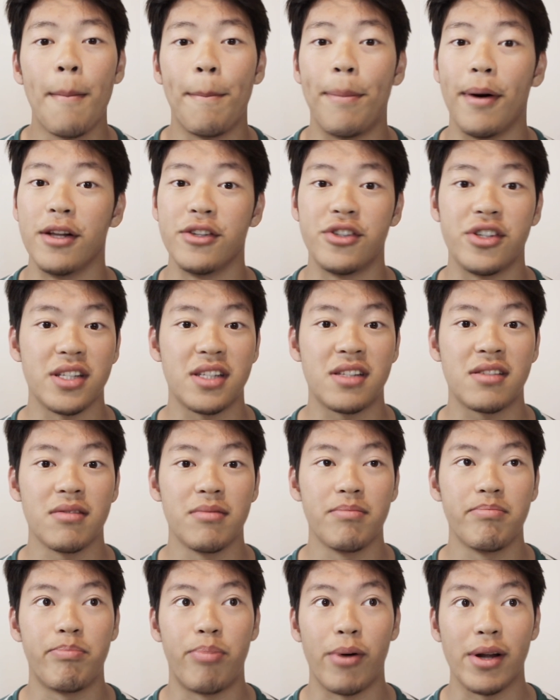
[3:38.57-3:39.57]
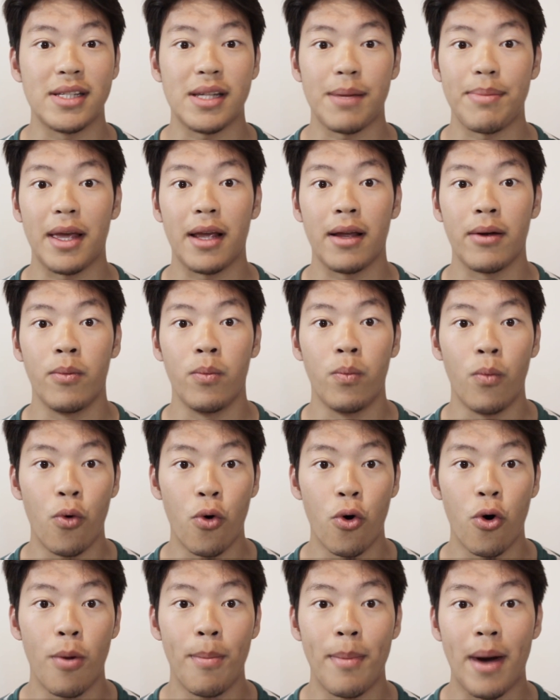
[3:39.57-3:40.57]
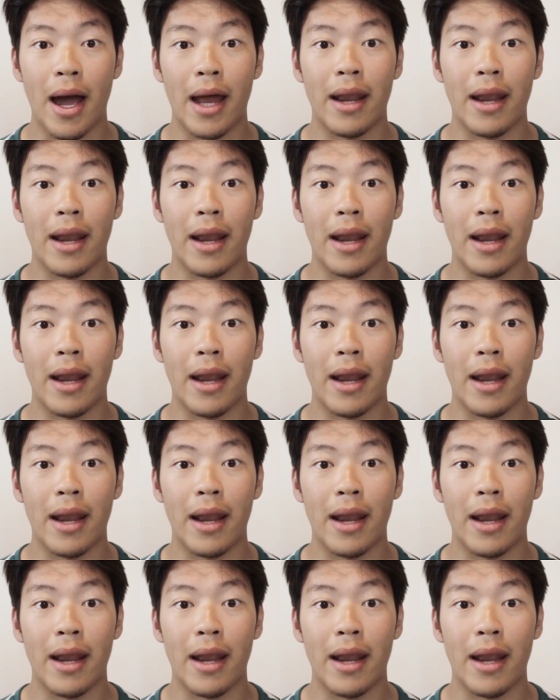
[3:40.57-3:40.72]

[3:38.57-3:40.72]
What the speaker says: but just bring something warm